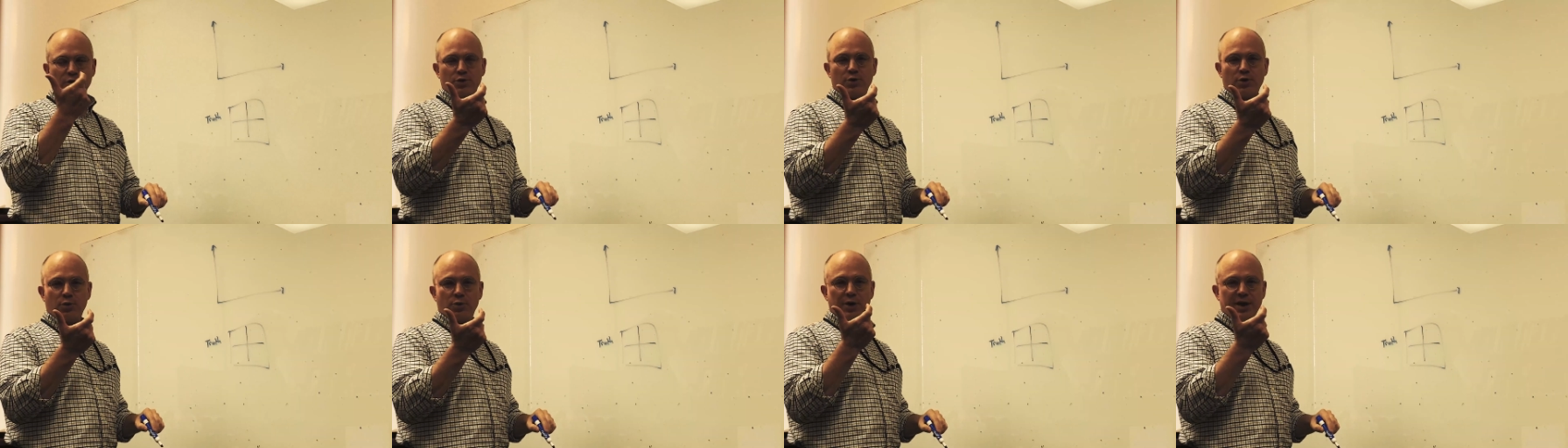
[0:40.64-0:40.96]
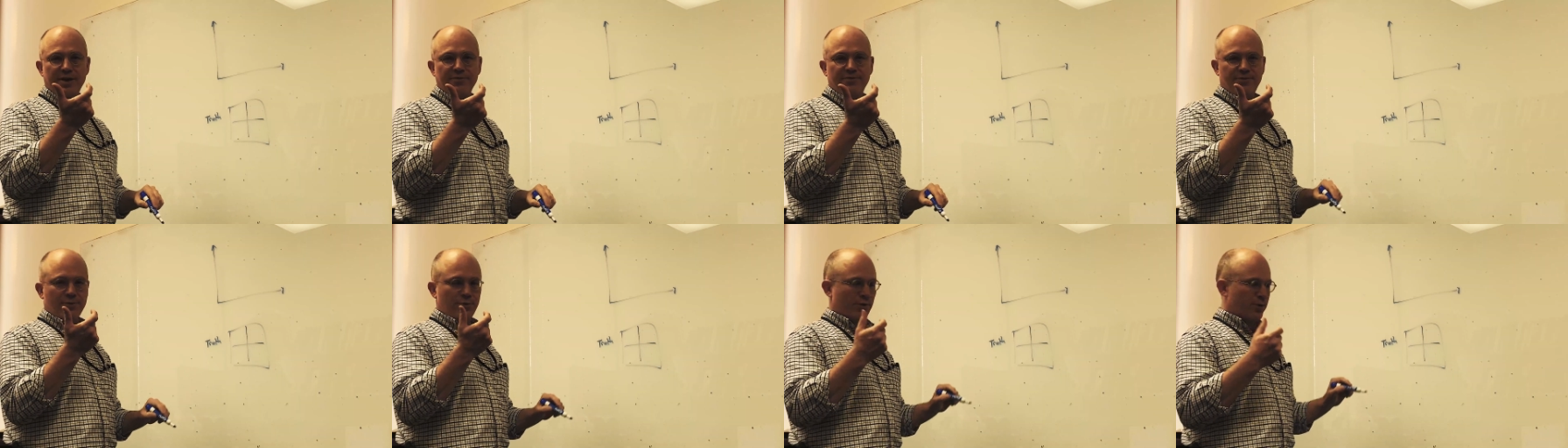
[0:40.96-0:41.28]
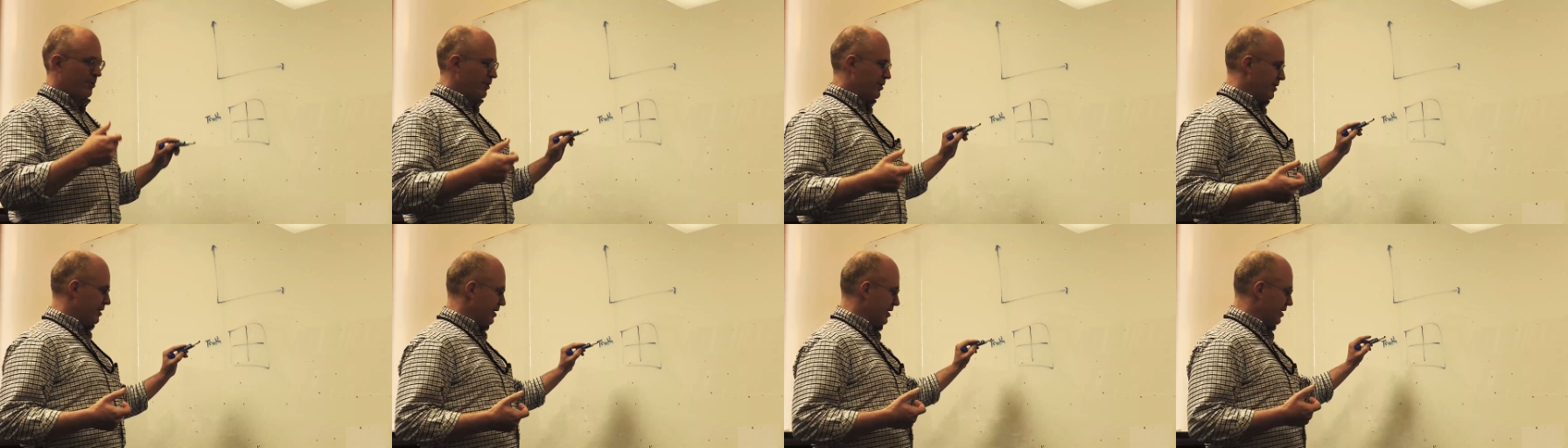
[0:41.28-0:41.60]
you a waveform
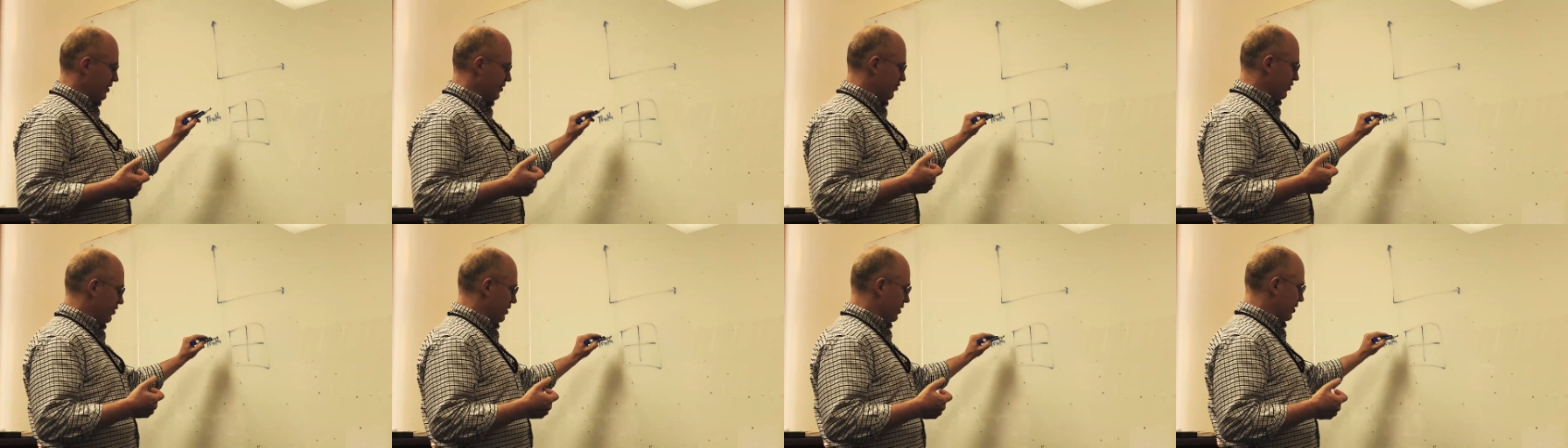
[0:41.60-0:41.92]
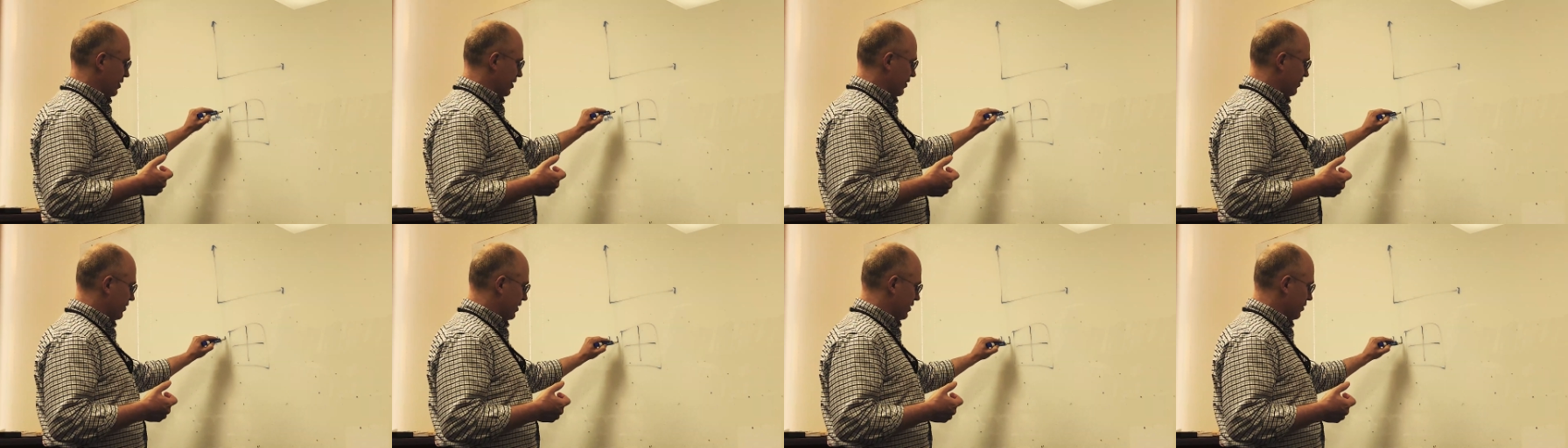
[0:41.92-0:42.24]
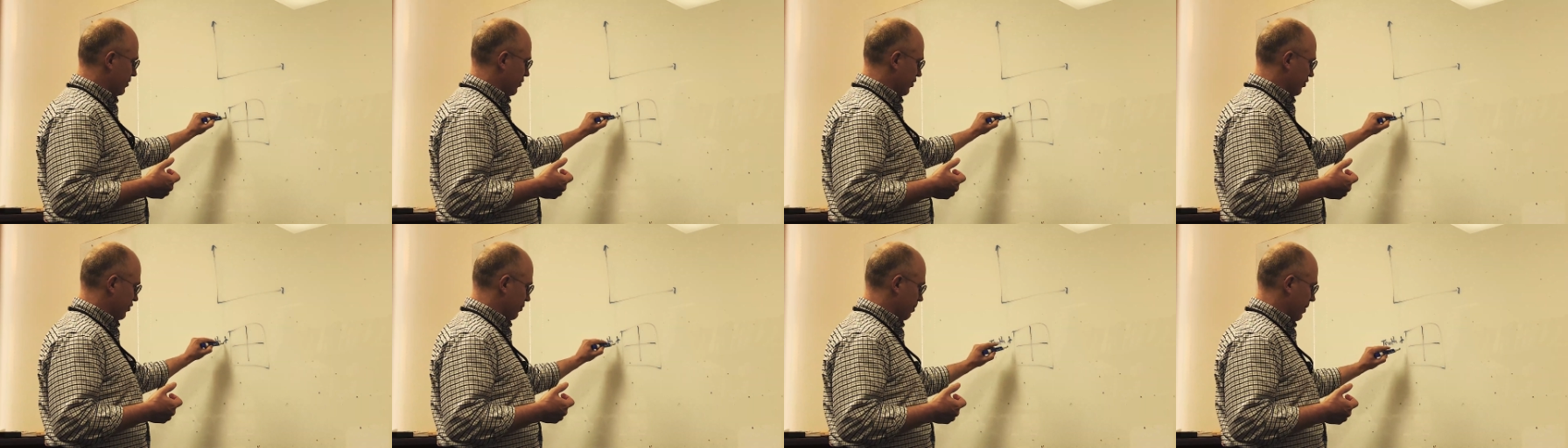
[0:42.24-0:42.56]
in the EEG, it's
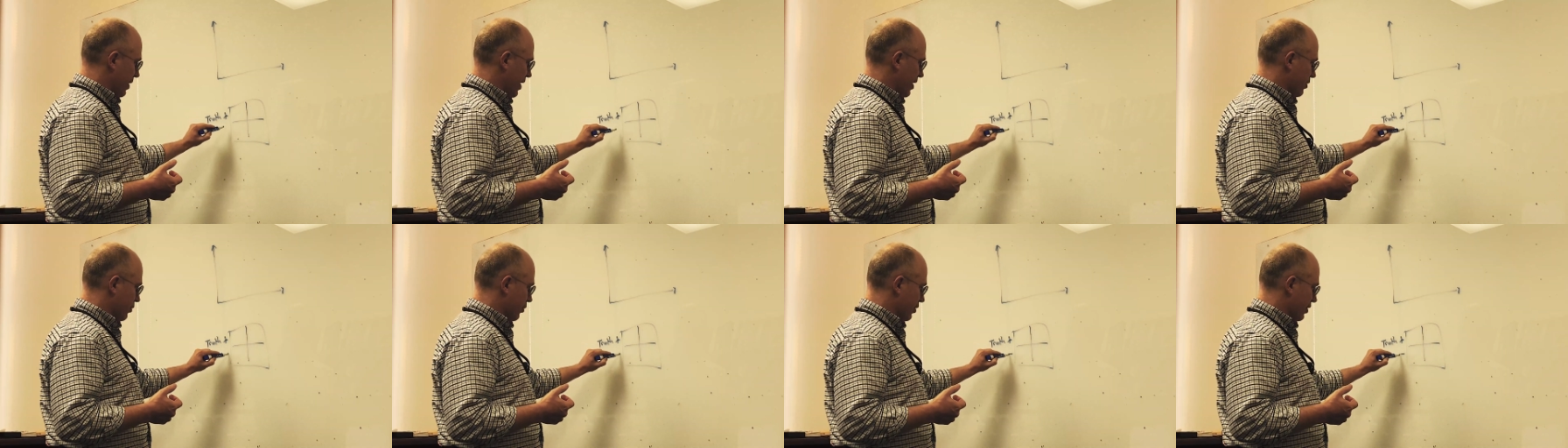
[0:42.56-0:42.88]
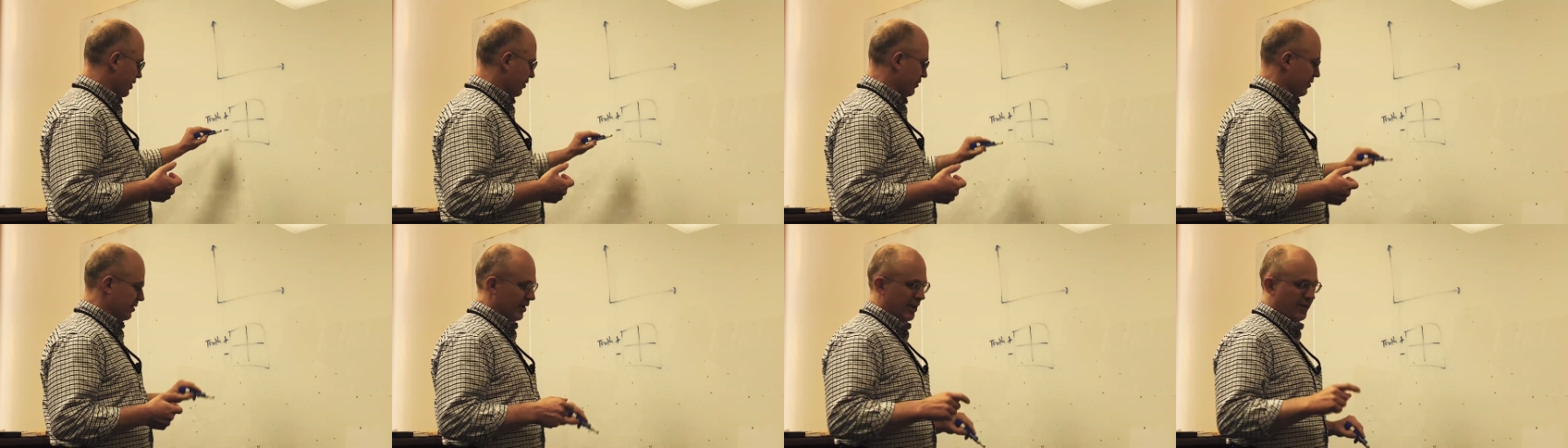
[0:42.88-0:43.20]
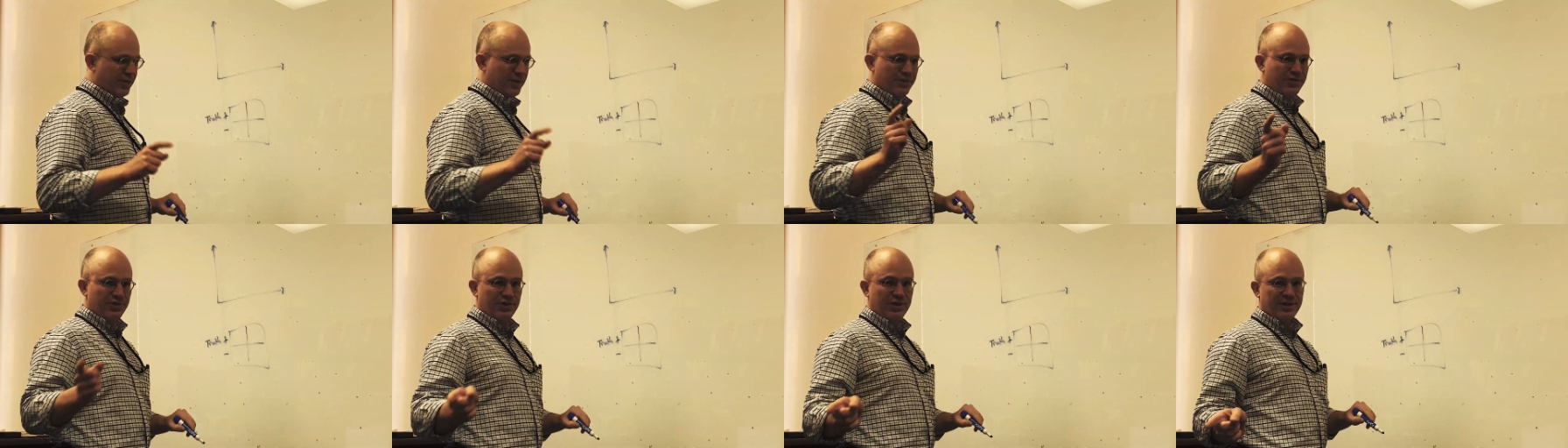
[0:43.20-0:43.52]
either a spike or it isn't, and
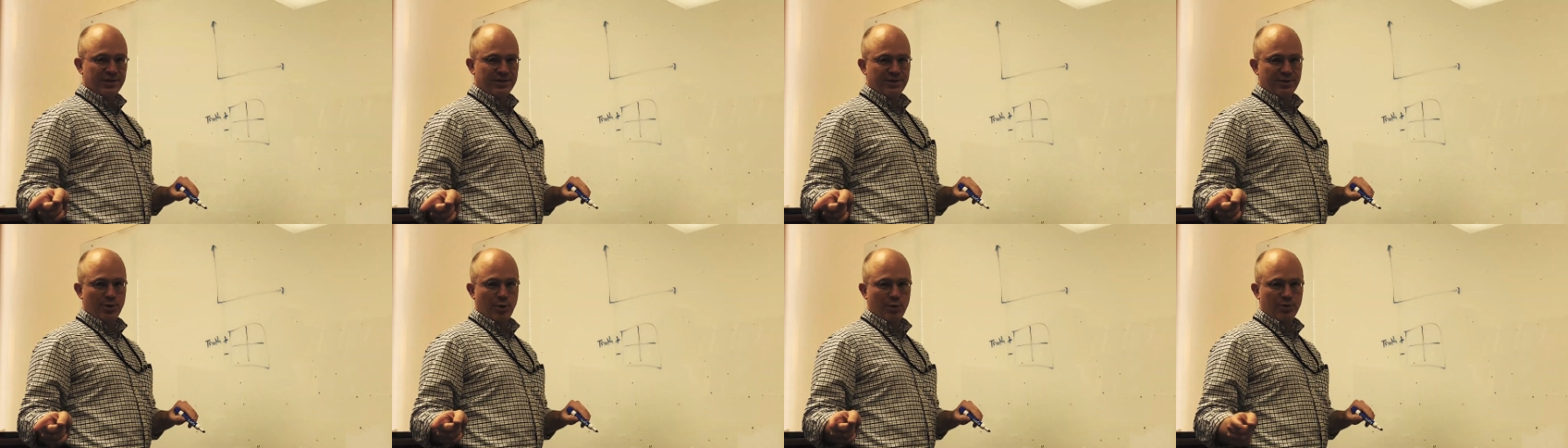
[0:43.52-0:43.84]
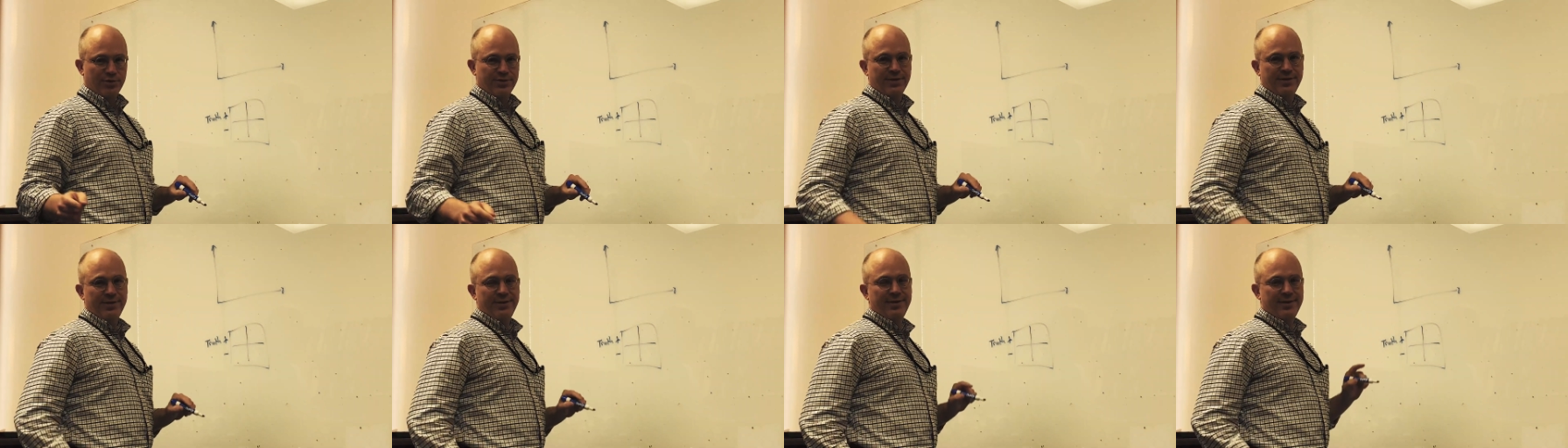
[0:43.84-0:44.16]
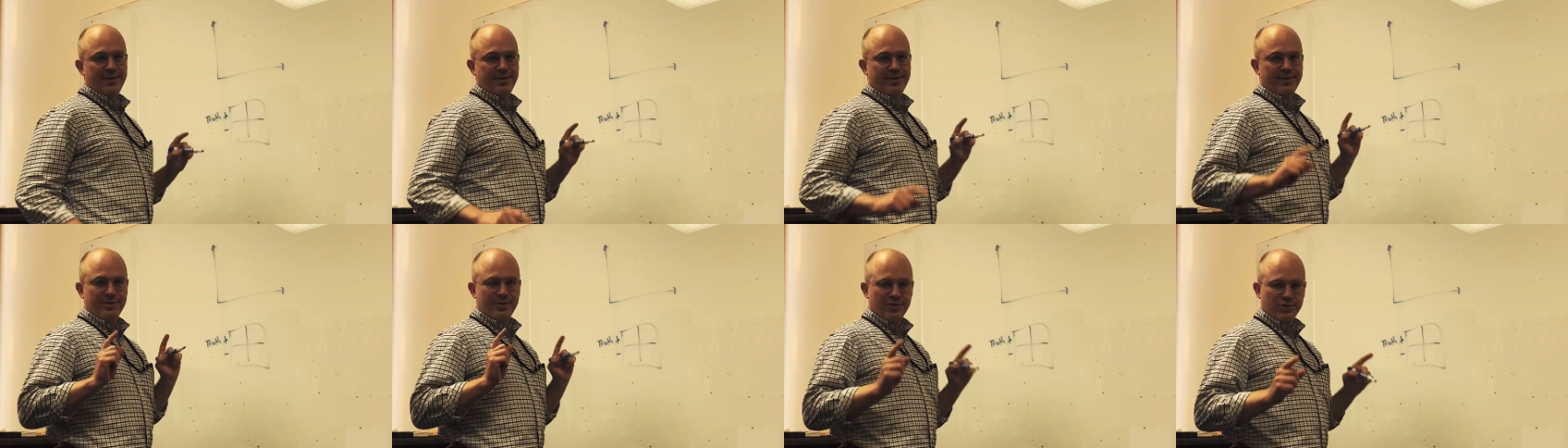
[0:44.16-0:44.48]
the genie knows
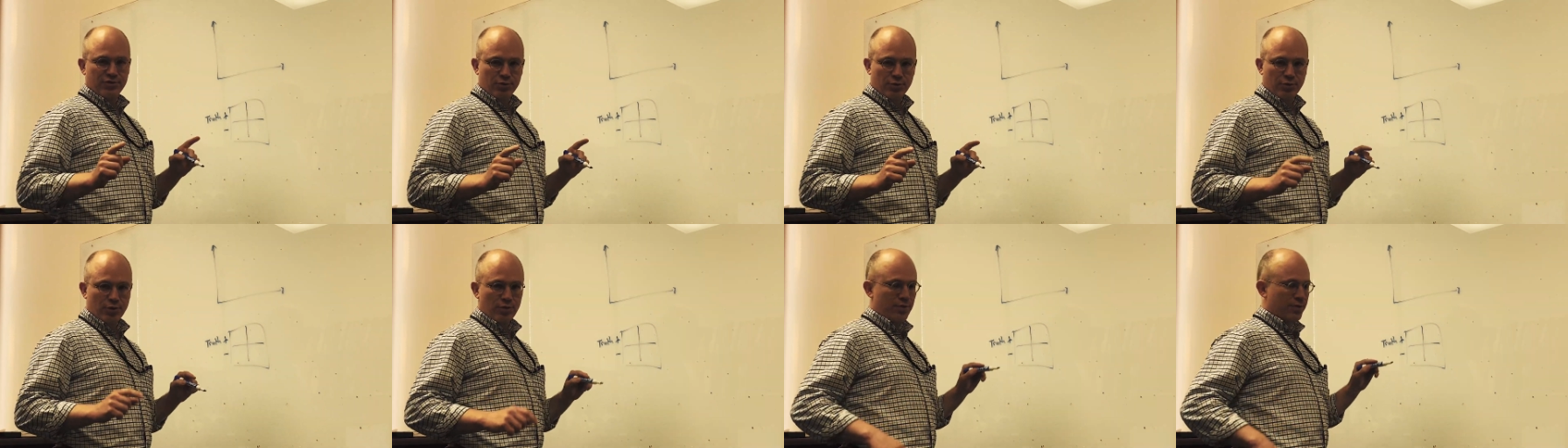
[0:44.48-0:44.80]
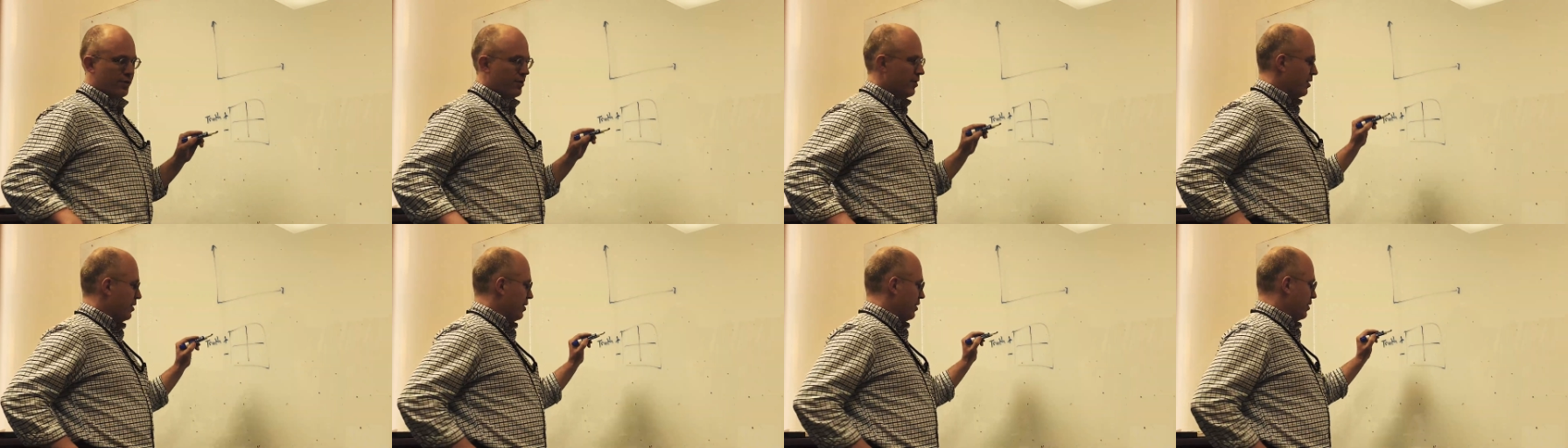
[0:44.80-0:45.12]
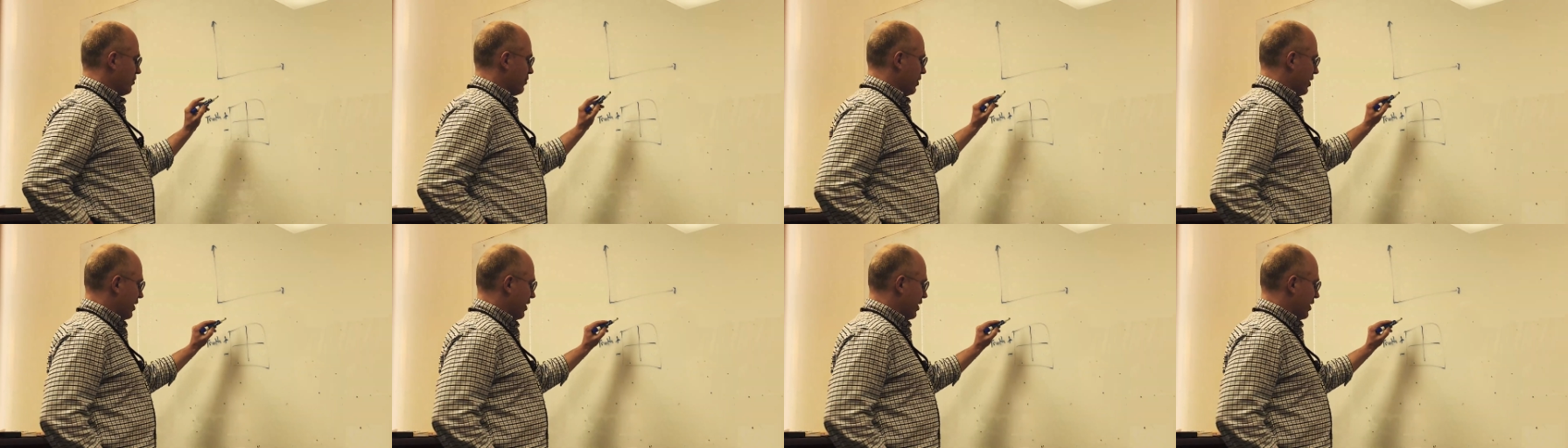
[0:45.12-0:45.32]
the truth, okay.